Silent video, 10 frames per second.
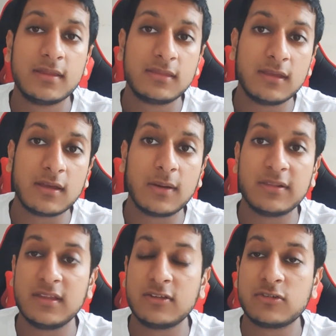They go,
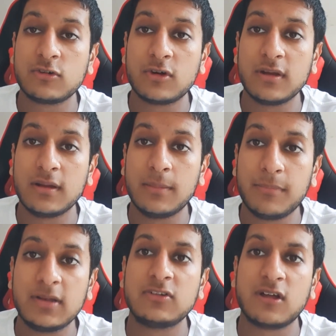they destroy a
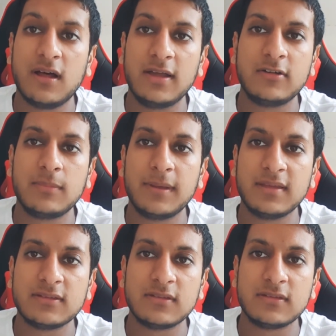bunch of Hydra
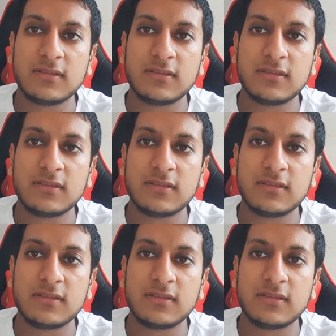bases.